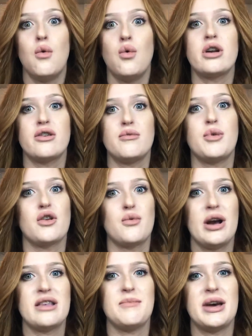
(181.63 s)
one of the parts
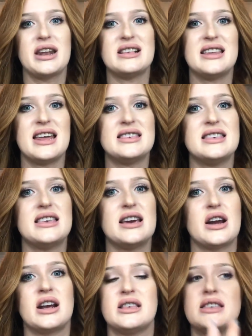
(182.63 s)
why it's medically
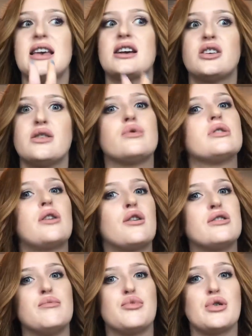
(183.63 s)
necessary, because it's actually really
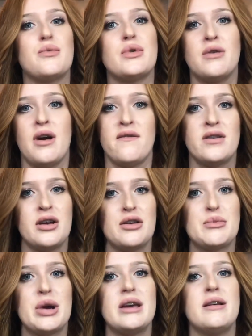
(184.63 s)
hard to breathe when you have an
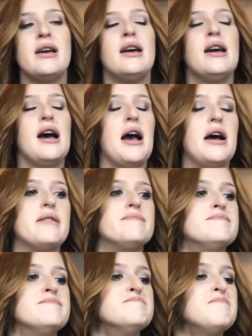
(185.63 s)
underbite.
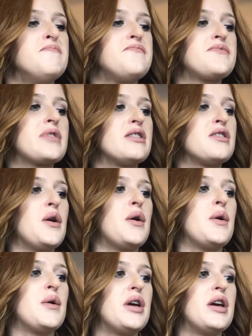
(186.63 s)

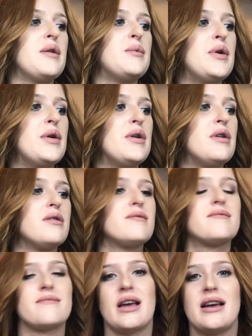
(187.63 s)
So it will
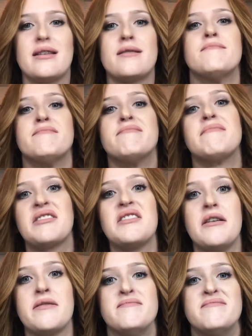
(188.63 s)

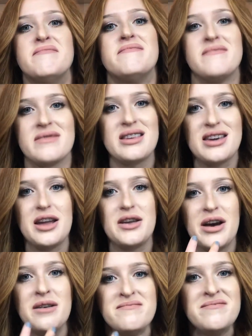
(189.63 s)
sniff. Can't you
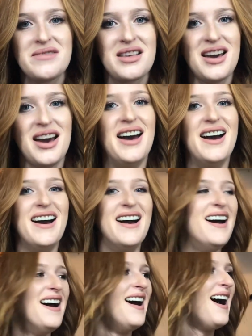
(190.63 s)
tell?
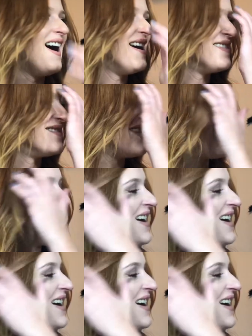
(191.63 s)
So